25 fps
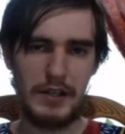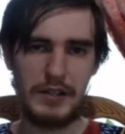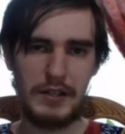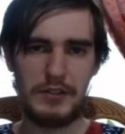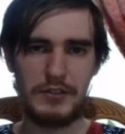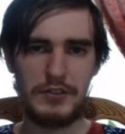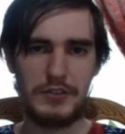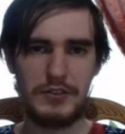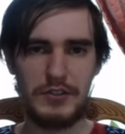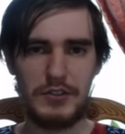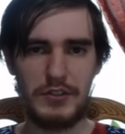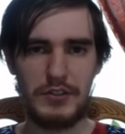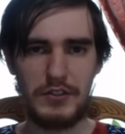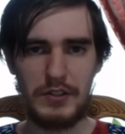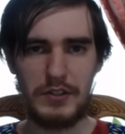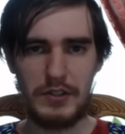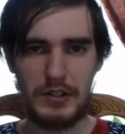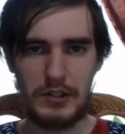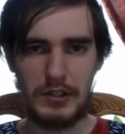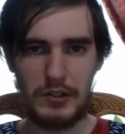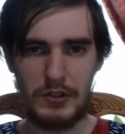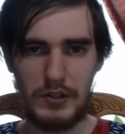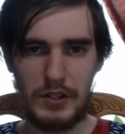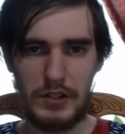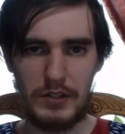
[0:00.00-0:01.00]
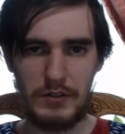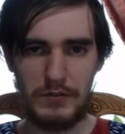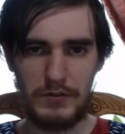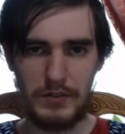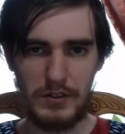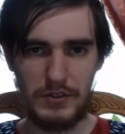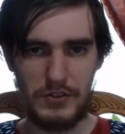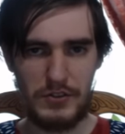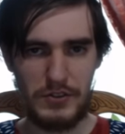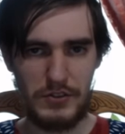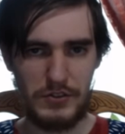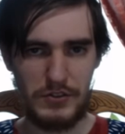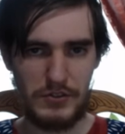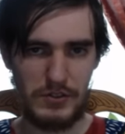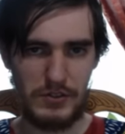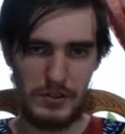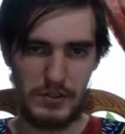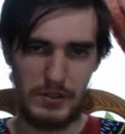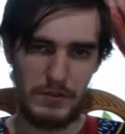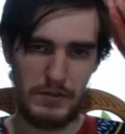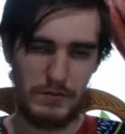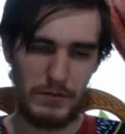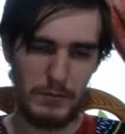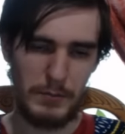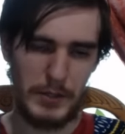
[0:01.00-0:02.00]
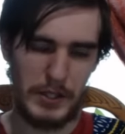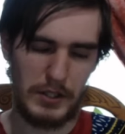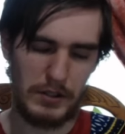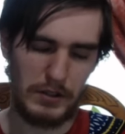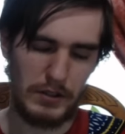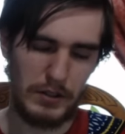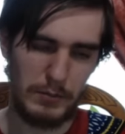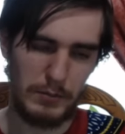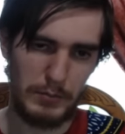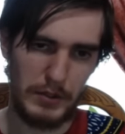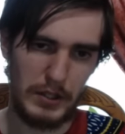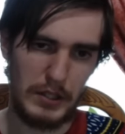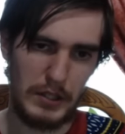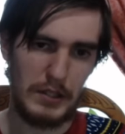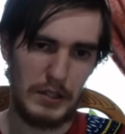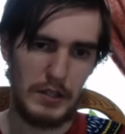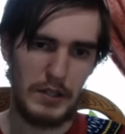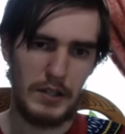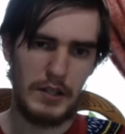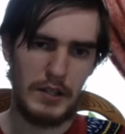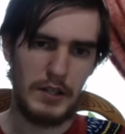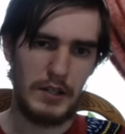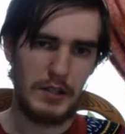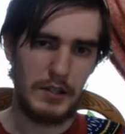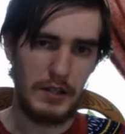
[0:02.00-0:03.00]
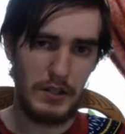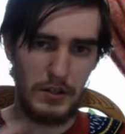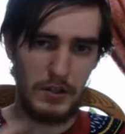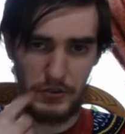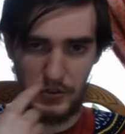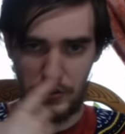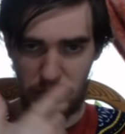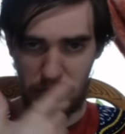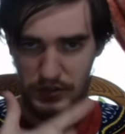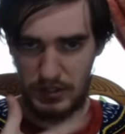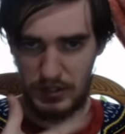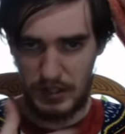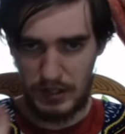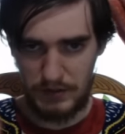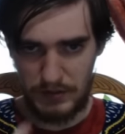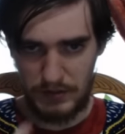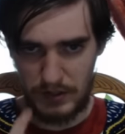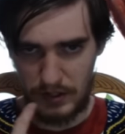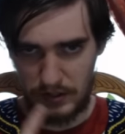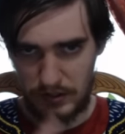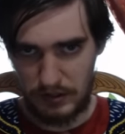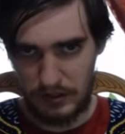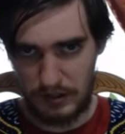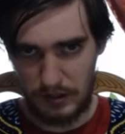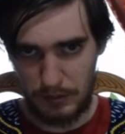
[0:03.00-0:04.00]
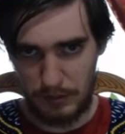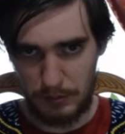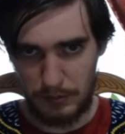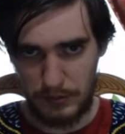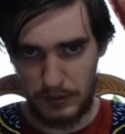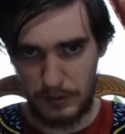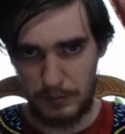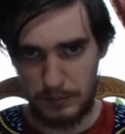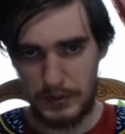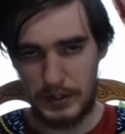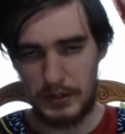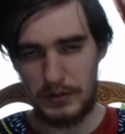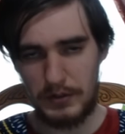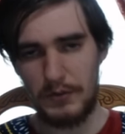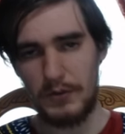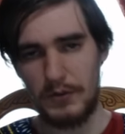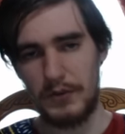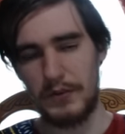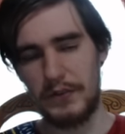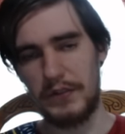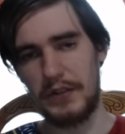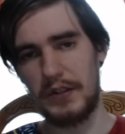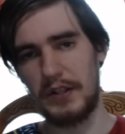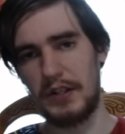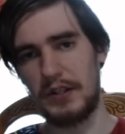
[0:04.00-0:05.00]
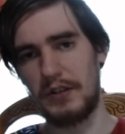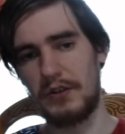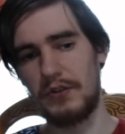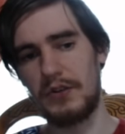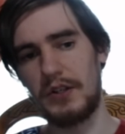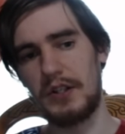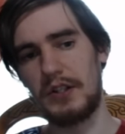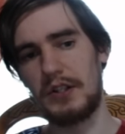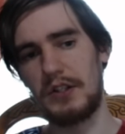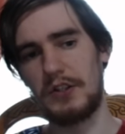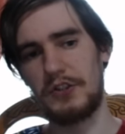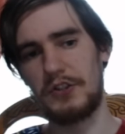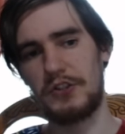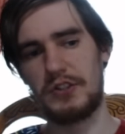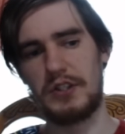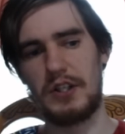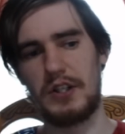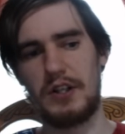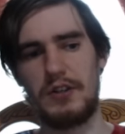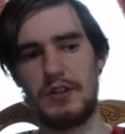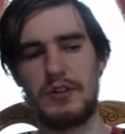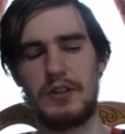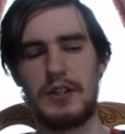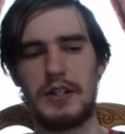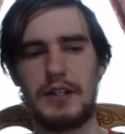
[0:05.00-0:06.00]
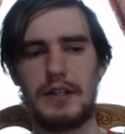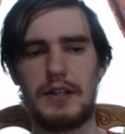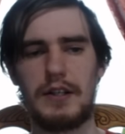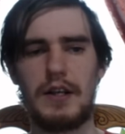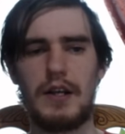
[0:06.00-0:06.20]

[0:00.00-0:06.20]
It's just their creative decision to give a man a lip plate. They also sci-fi'd it up a bit with the greenish coloring.